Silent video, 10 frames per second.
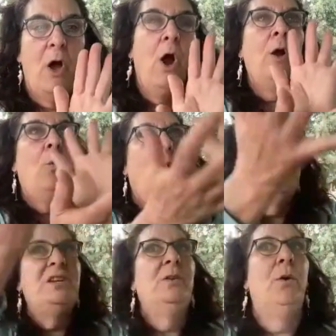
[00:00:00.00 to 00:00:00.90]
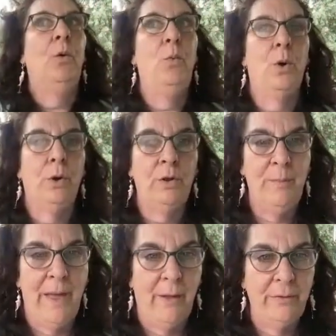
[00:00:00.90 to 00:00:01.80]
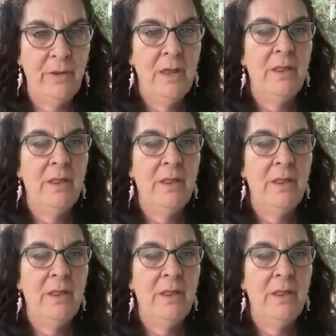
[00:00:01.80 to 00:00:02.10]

aren't watching the whole world melt.